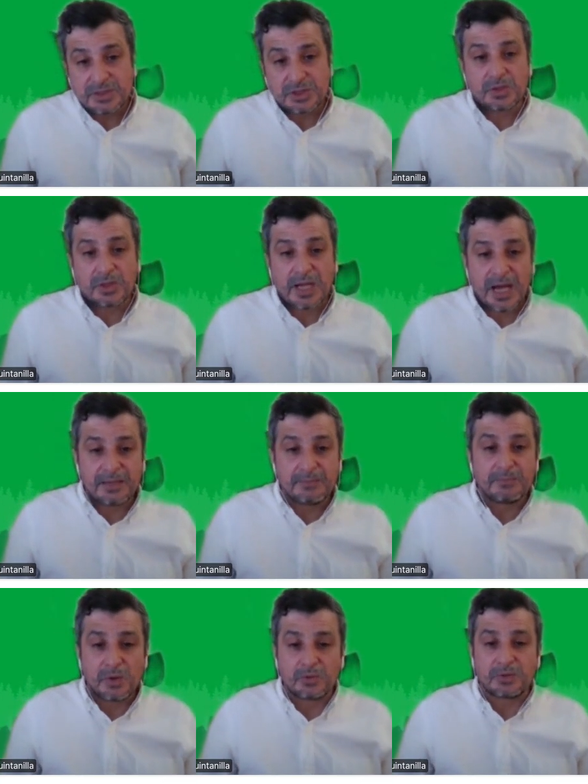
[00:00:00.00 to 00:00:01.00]
to
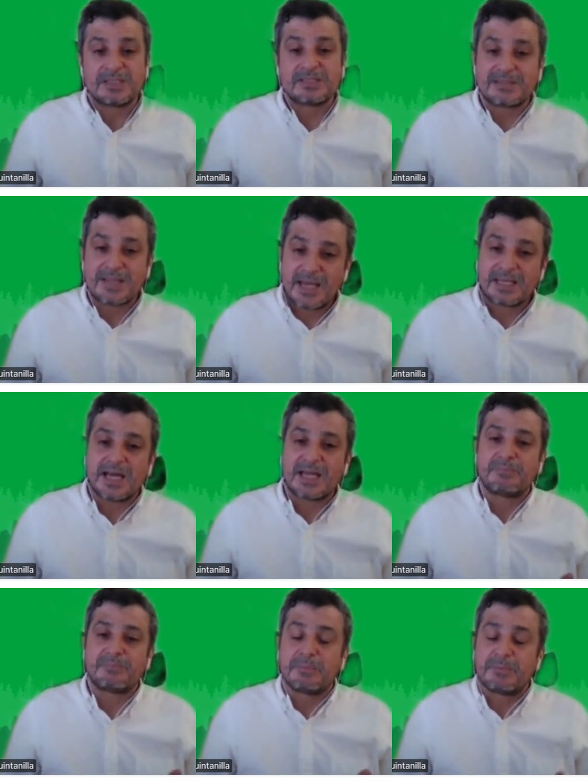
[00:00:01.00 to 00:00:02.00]
guide both design
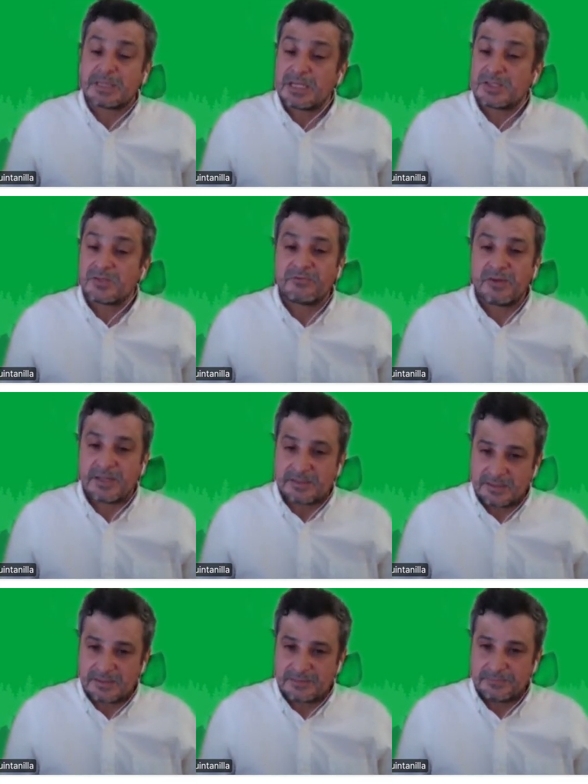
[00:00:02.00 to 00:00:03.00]
and implementation
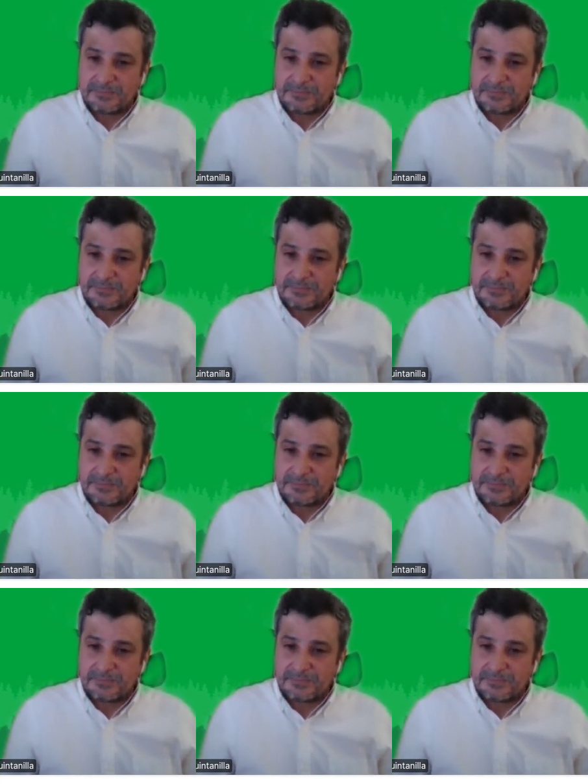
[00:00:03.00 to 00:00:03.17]
phases.